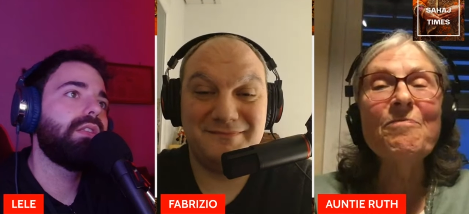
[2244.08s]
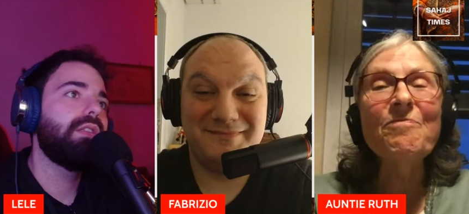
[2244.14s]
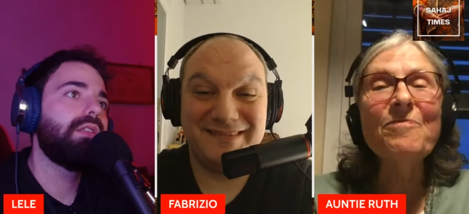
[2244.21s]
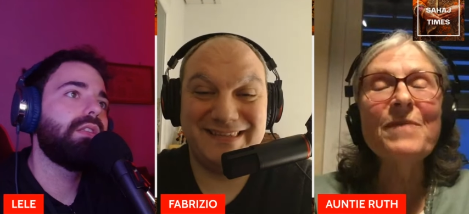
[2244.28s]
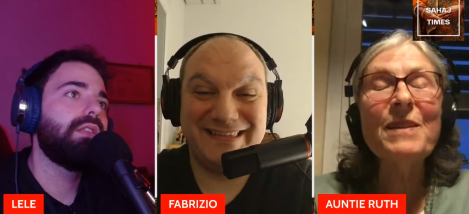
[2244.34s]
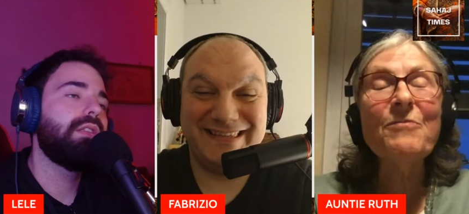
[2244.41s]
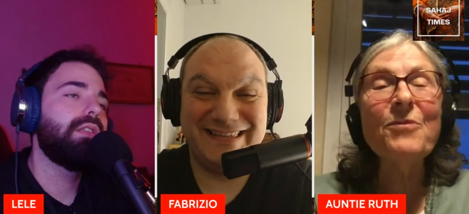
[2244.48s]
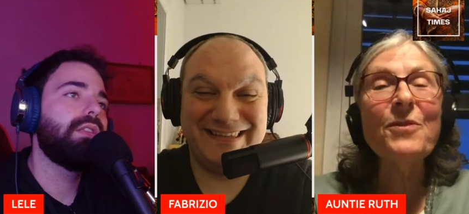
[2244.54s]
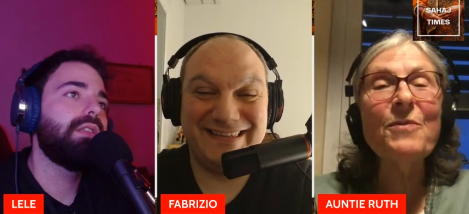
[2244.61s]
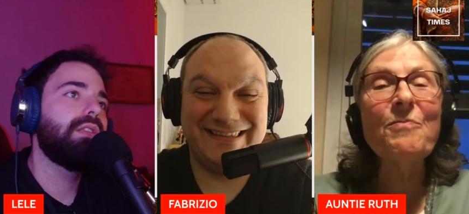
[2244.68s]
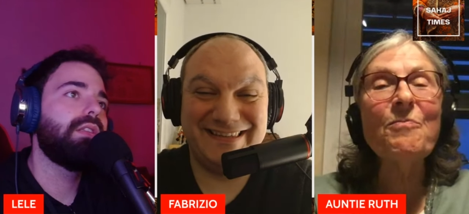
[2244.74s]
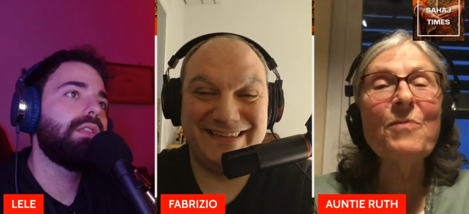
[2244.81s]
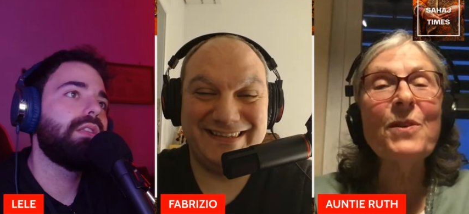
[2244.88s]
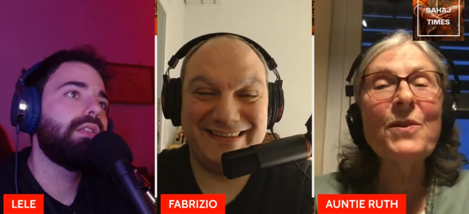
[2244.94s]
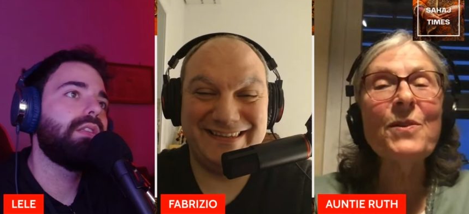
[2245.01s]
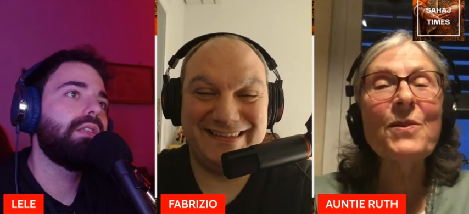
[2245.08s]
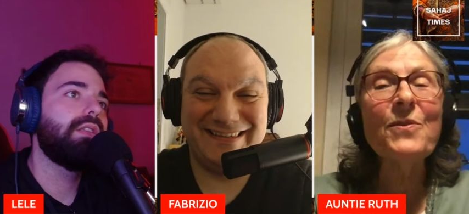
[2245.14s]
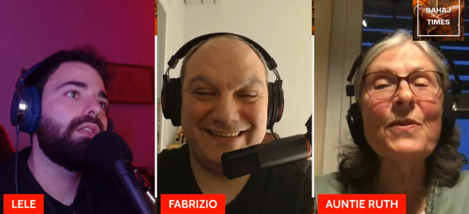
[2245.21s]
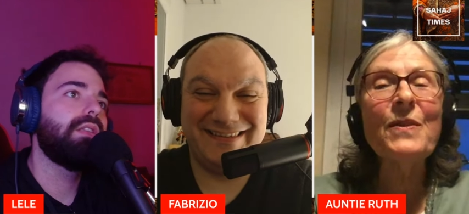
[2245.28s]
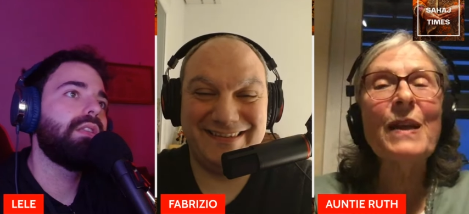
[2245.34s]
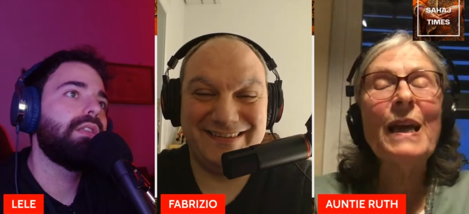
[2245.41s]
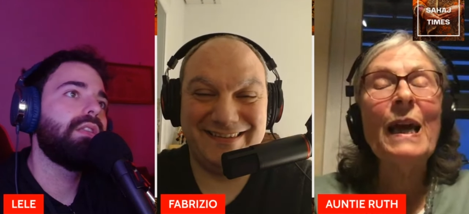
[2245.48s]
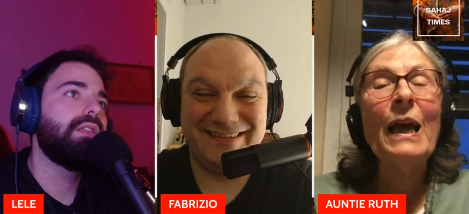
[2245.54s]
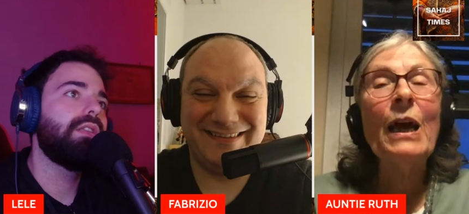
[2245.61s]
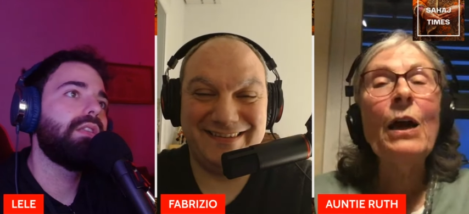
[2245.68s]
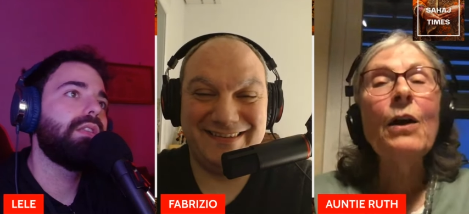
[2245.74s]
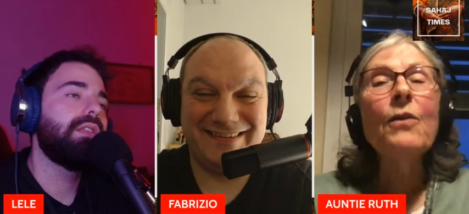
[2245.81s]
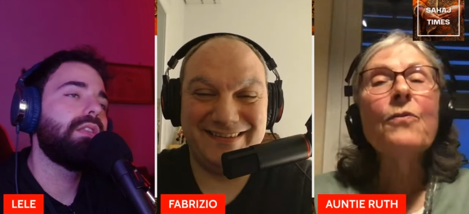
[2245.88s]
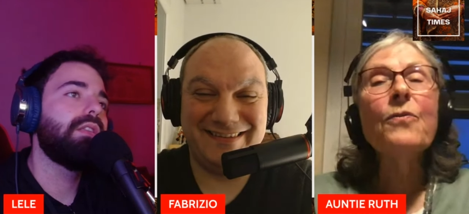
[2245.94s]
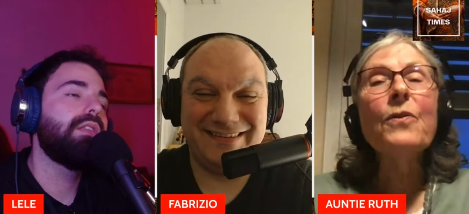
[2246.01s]
Speaker 1: different points
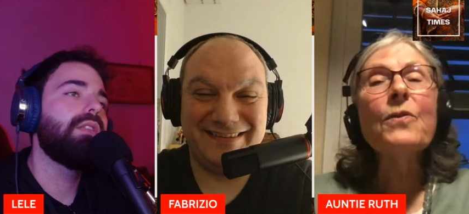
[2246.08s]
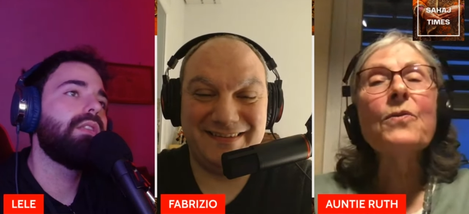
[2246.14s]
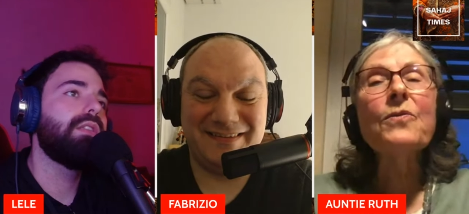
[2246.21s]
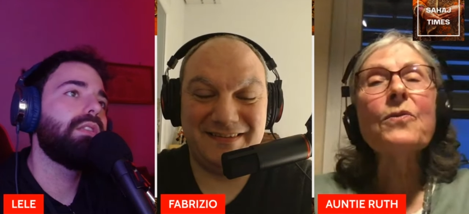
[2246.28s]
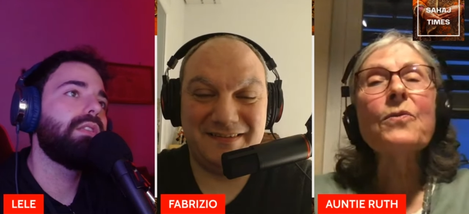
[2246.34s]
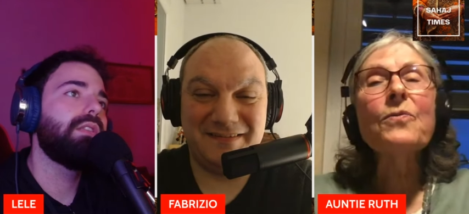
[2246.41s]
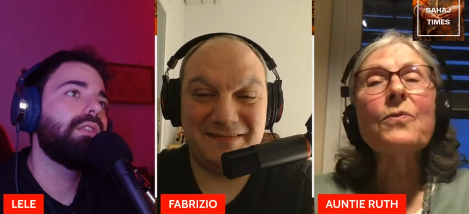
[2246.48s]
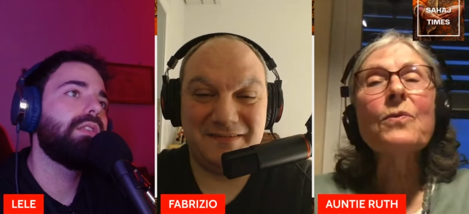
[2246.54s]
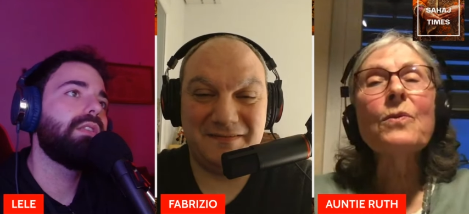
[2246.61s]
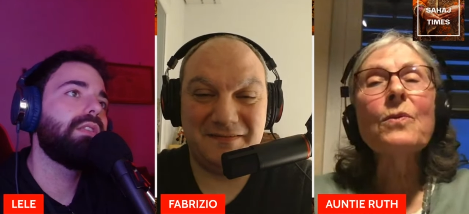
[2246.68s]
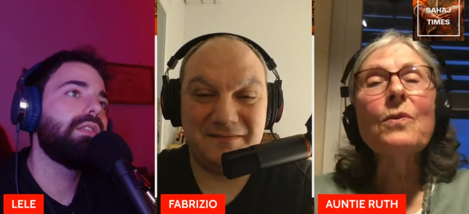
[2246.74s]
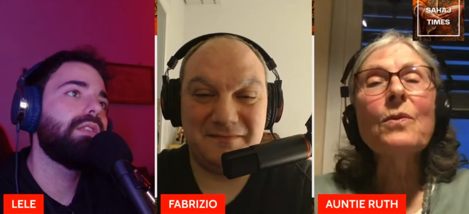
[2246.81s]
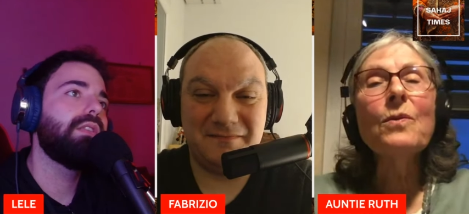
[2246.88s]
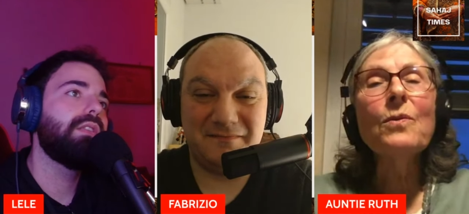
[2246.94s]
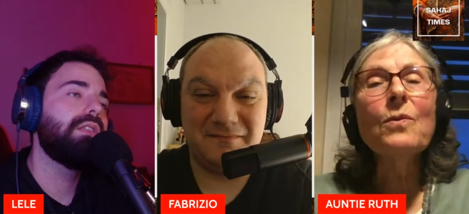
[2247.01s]
First of all,